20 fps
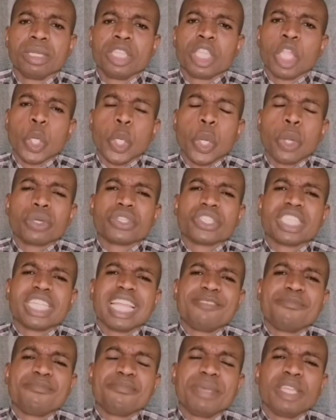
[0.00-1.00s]
the Lord
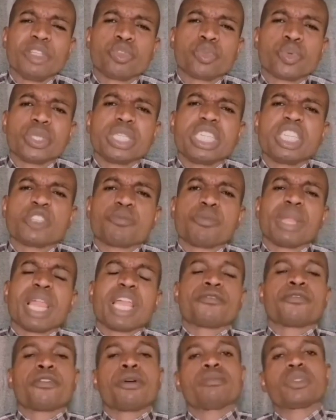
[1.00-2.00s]
sent me through this
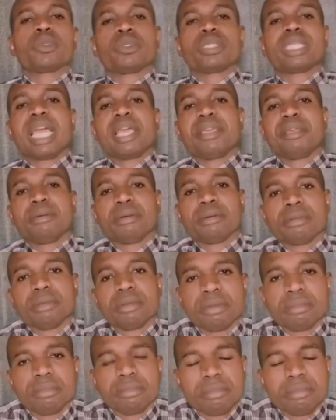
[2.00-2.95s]
platform to tell you